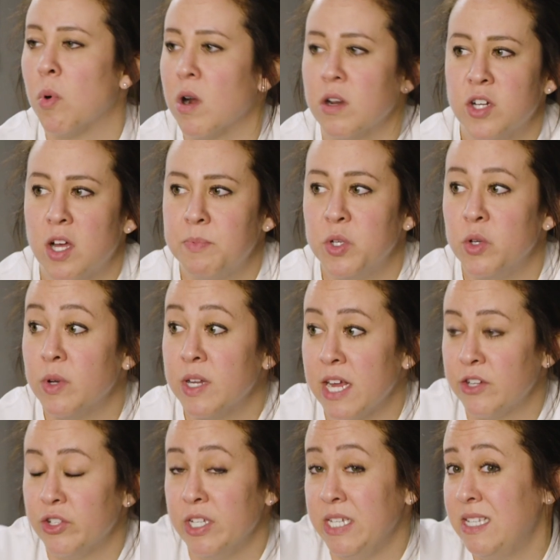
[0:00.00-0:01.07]
pork chops, you can
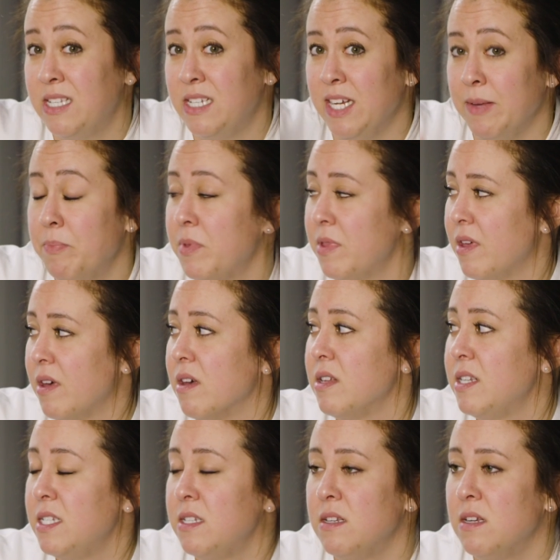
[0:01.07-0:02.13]
actually snip the,